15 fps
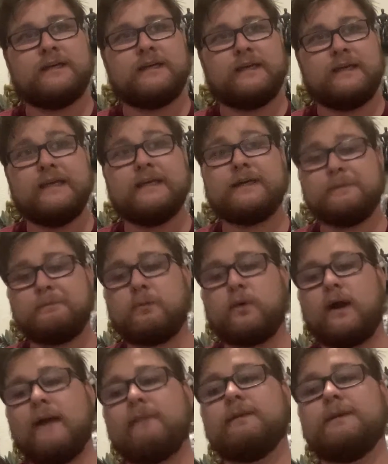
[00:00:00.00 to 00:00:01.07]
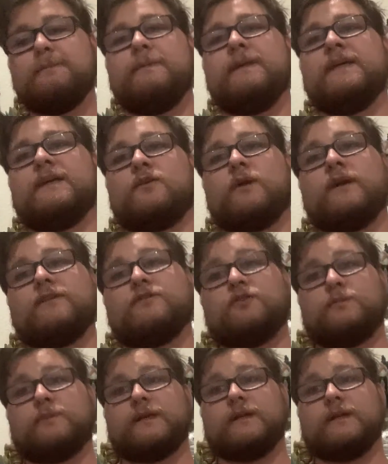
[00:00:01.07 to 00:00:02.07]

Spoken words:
he could probably be a great superhero.